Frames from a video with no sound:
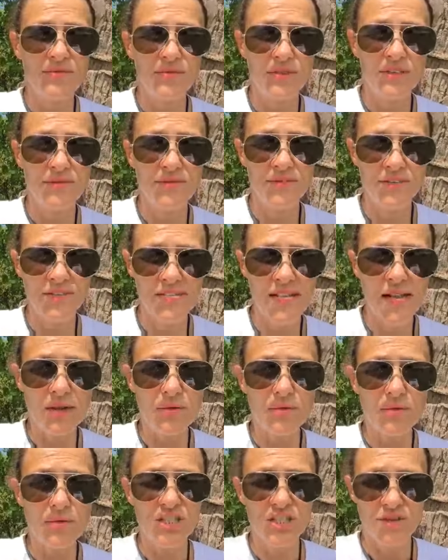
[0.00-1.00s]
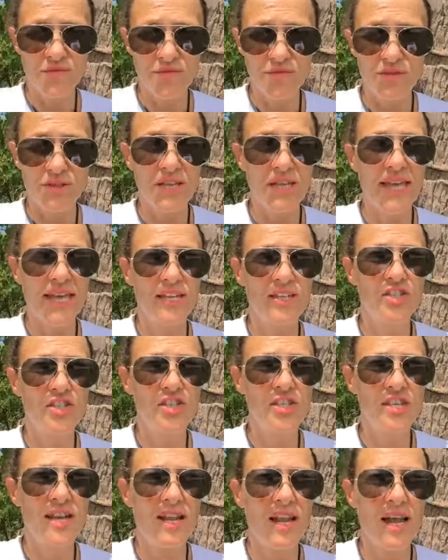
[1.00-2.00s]
for the first calculation for the
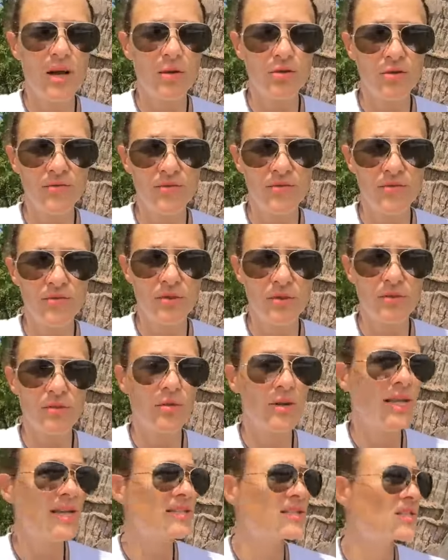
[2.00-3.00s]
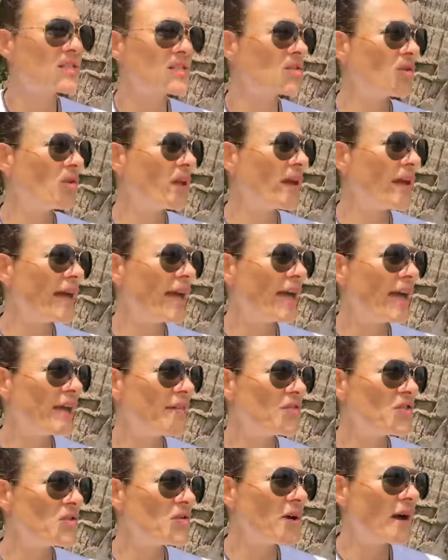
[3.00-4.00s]
HDL out of total cholesterol,
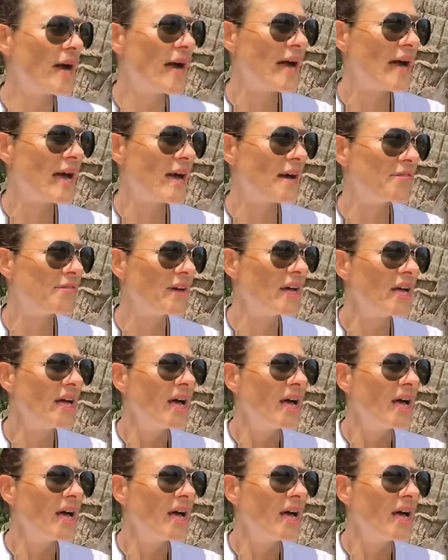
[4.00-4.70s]
and you have